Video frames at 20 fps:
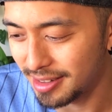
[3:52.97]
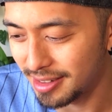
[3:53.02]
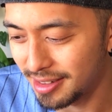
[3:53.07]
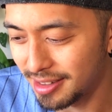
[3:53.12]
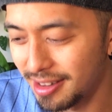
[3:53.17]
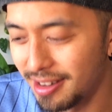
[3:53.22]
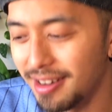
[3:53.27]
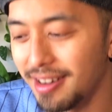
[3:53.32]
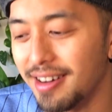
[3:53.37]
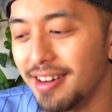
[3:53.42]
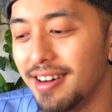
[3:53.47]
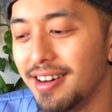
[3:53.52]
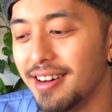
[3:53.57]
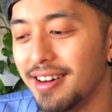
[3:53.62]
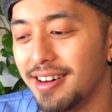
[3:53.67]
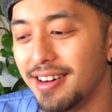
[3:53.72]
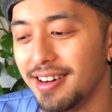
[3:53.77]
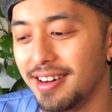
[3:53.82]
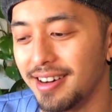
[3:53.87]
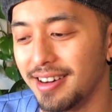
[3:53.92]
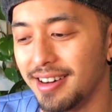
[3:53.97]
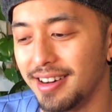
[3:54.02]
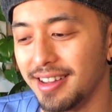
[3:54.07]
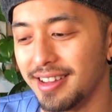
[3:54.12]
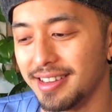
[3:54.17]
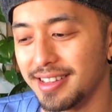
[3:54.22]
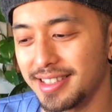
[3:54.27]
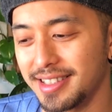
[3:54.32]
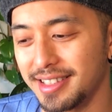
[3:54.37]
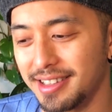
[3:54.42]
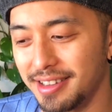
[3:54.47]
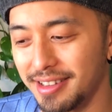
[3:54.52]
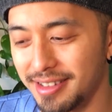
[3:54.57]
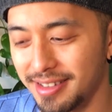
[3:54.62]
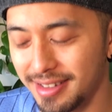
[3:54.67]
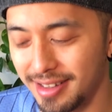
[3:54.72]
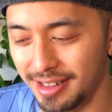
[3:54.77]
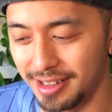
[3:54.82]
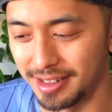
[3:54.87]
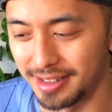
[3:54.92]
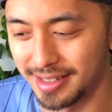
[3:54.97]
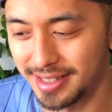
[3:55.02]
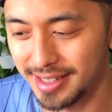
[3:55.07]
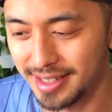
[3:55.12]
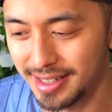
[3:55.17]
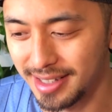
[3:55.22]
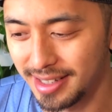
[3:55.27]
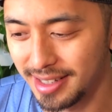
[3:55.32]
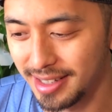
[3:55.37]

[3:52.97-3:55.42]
Oh, that was so close.